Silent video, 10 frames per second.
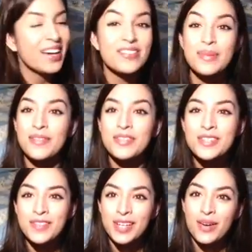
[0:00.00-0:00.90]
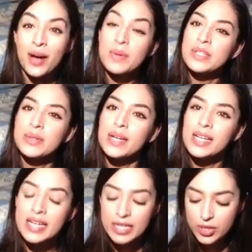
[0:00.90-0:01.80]
For my first video, I would do
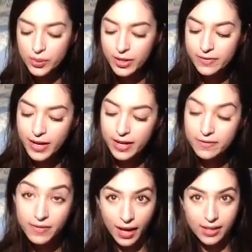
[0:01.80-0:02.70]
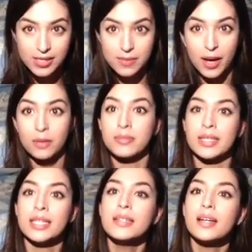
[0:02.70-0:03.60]
a 25 facts about
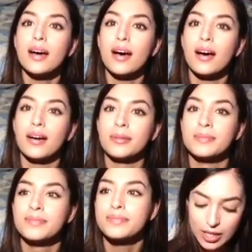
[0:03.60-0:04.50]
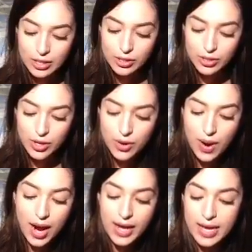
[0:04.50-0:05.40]
me. So
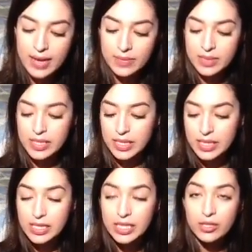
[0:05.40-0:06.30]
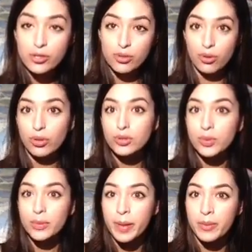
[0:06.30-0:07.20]
I am 16 years old
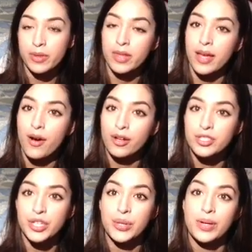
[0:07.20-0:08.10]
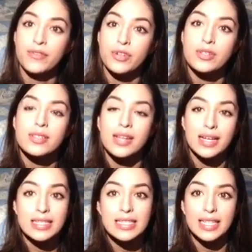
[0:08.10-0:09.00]
with my birthday on January 1st,
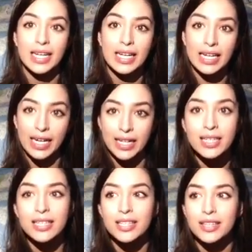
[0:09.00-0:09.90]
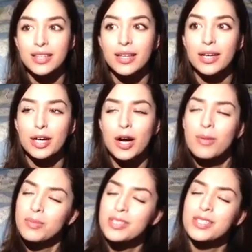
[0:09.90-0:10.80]
1999. The
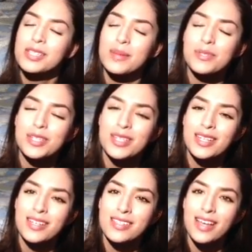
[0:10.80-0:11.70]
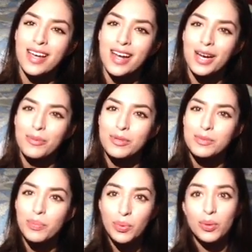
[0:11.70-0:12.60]
common misconception is that I
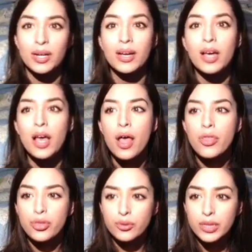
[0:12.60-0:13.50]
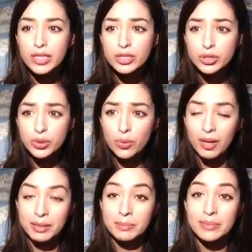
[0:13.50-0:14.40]
was born
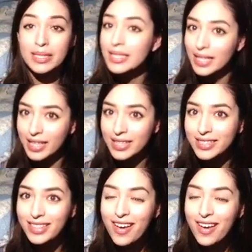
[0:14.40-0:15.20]
3-2-1 midnight.